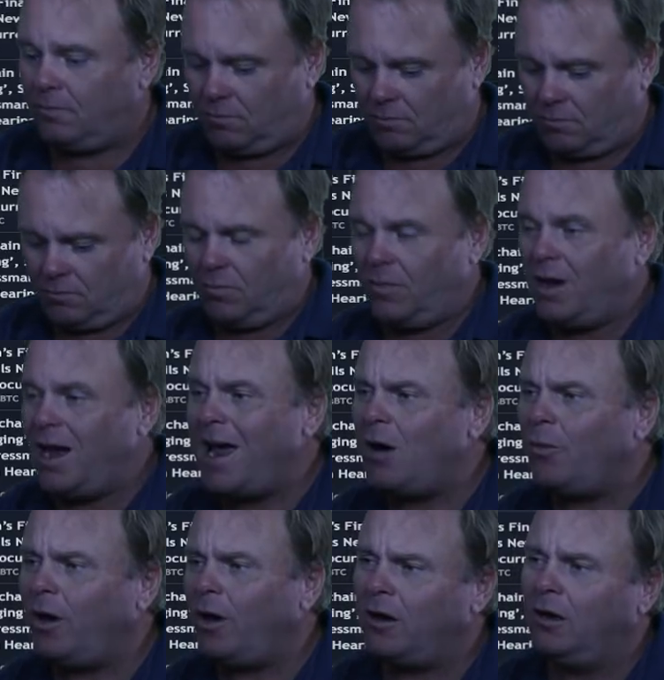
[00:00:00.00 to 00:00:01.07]
now we've
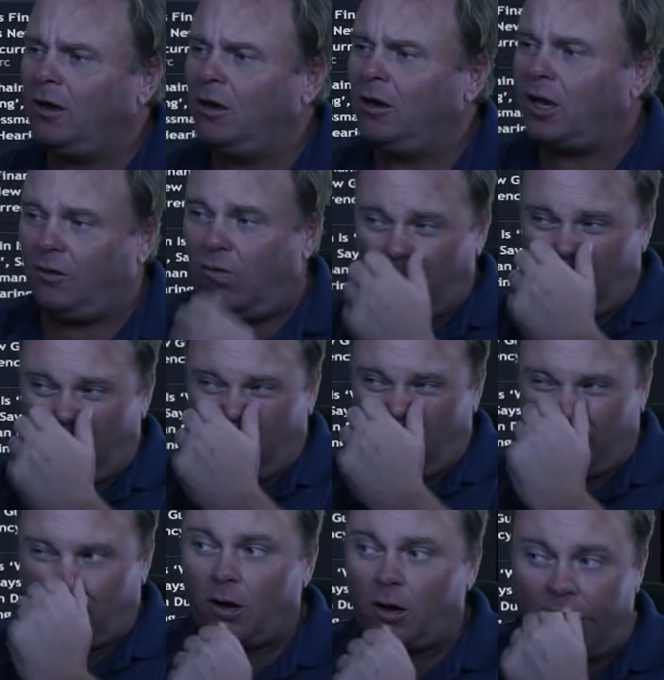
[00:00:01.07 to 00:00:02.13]
got to
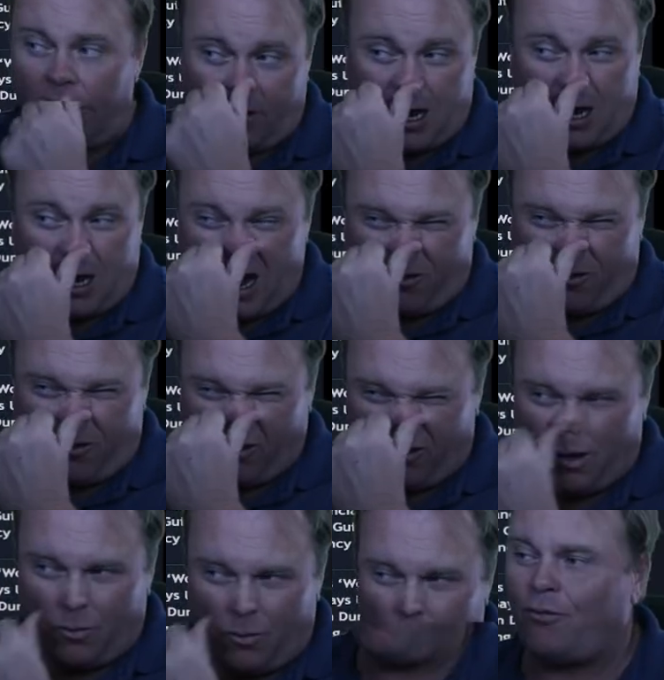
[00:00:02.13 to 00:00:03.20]
be very careful that we've
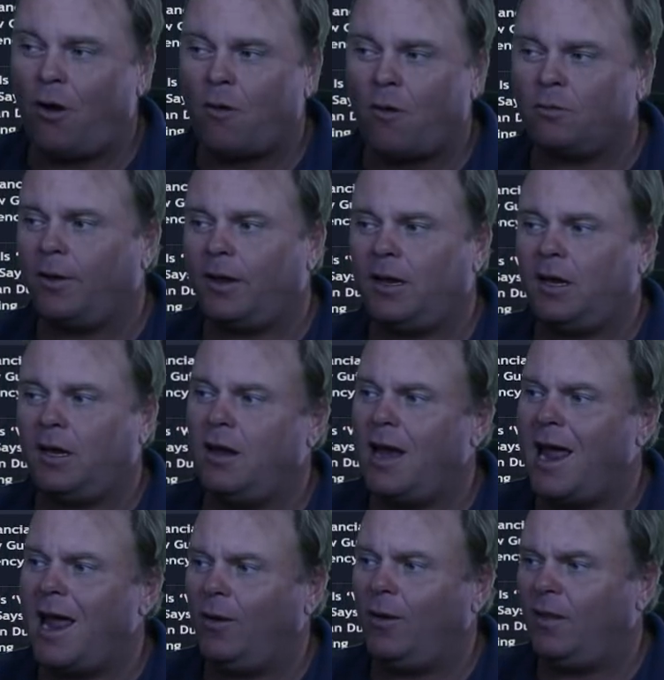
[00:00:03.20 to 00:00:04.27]
probably now
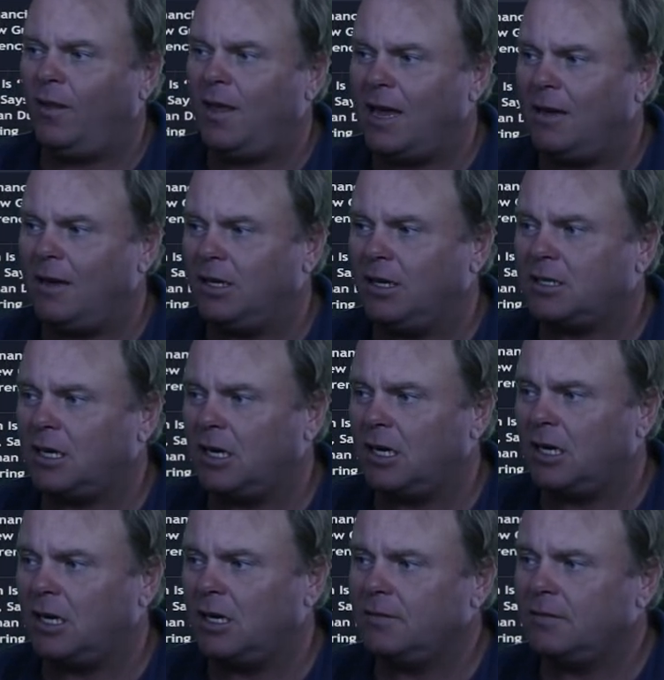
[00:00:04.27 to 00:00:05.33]
in the ABC
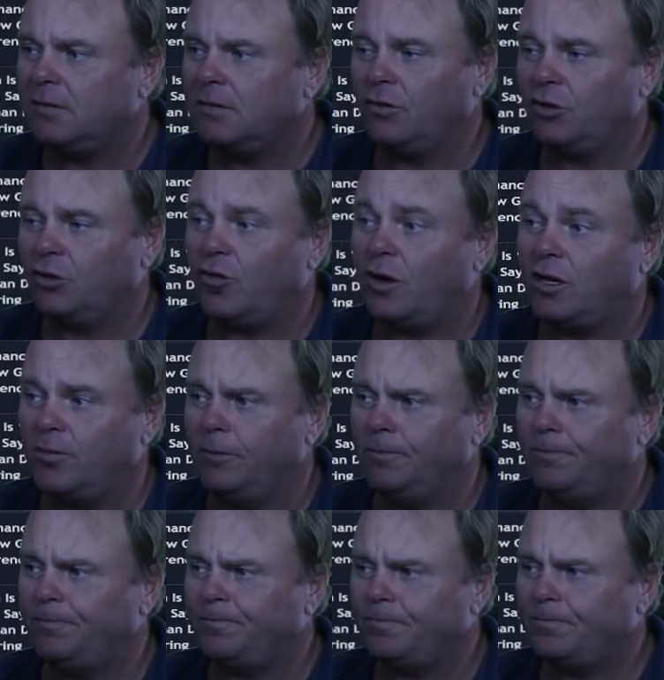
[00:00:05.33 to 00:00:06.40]
retracement,
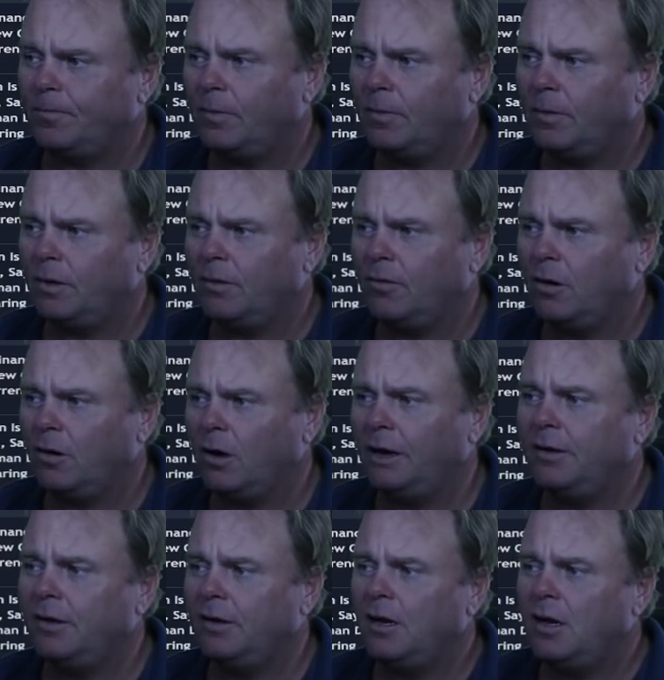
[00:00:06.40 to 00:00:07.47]
right?
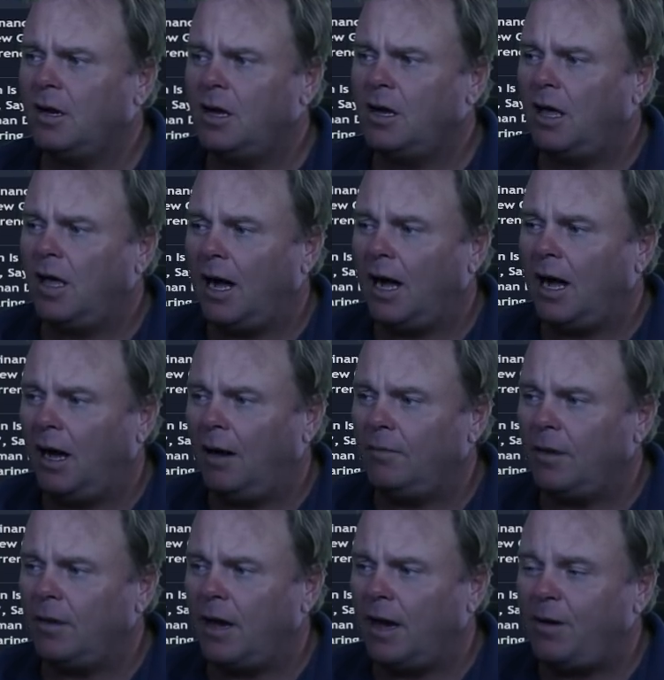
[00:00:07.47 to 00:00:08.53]
And
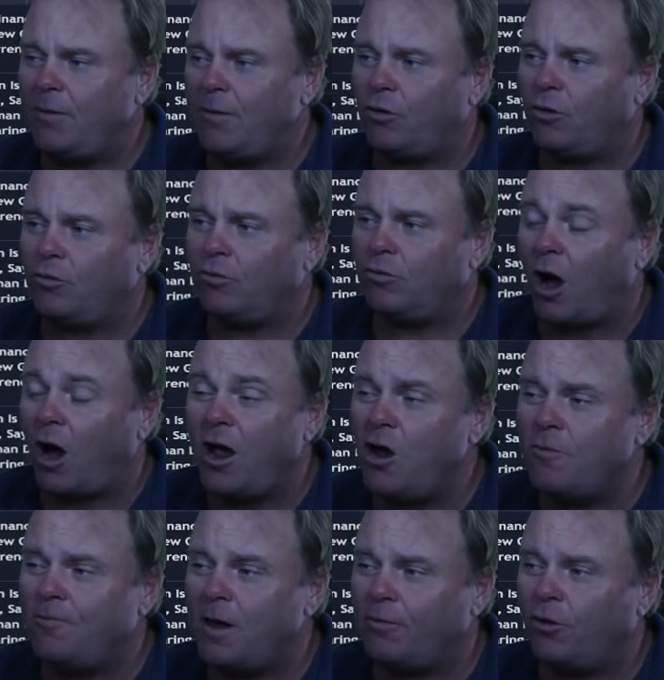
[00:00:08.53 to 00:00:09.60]
I know
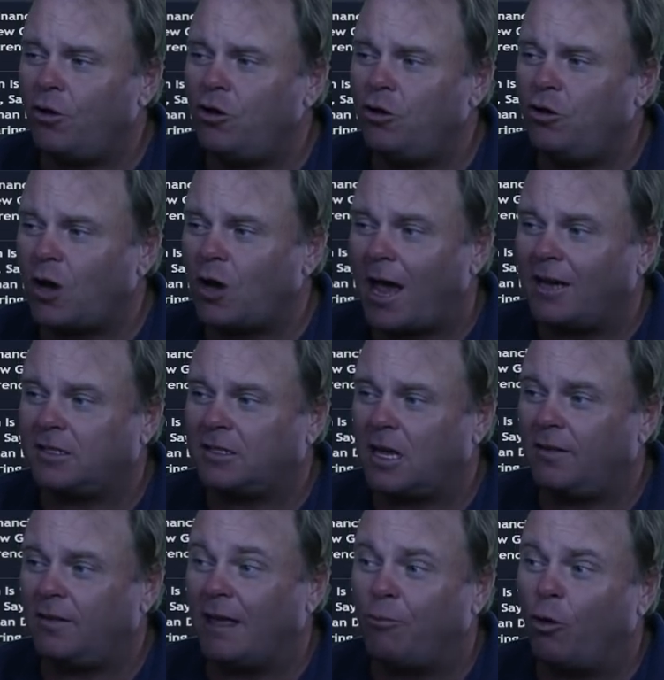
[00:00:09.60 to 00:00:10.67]
people who, they
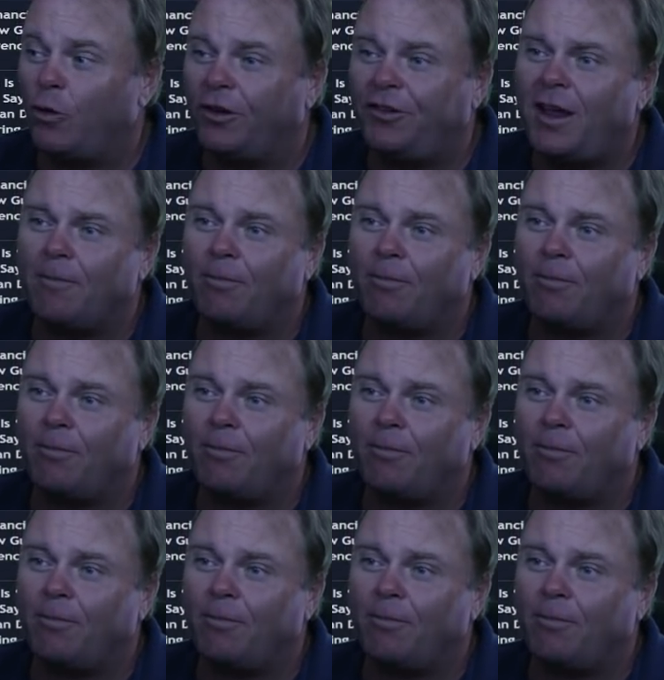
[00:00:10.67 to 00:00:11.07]
bought the dip.